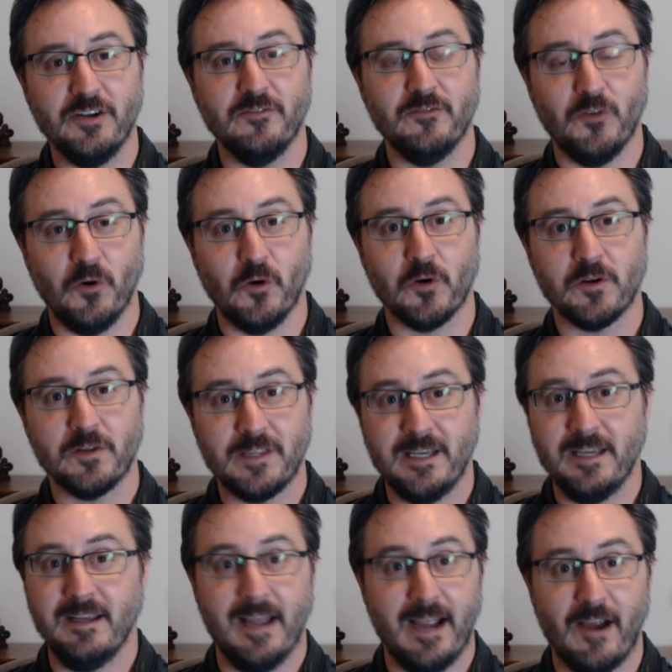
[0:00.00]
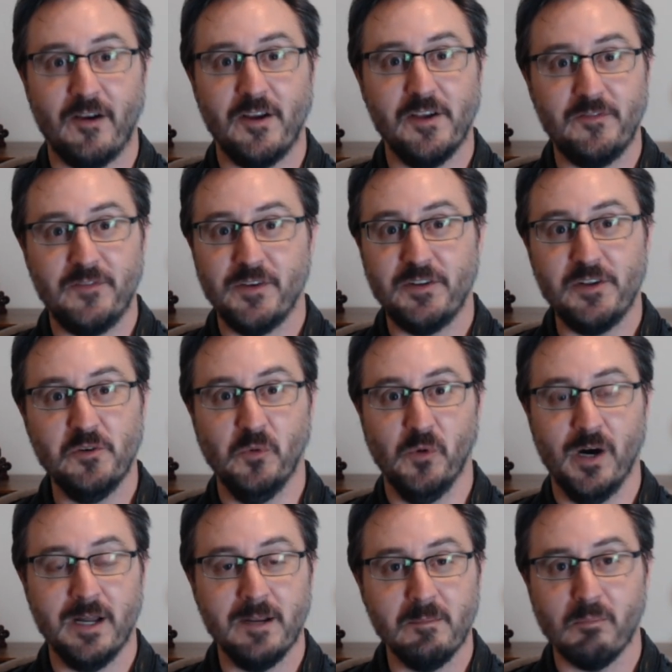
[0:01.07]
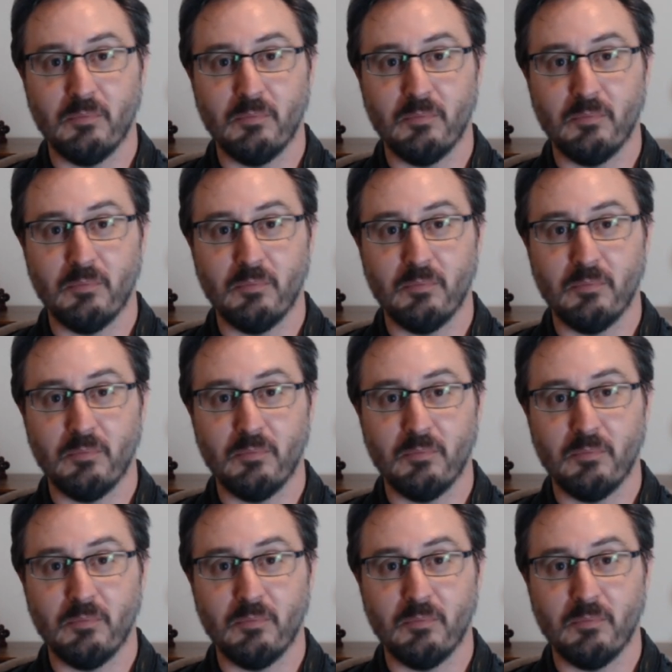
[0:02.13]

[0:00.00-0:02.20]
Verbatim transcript: for the Area 51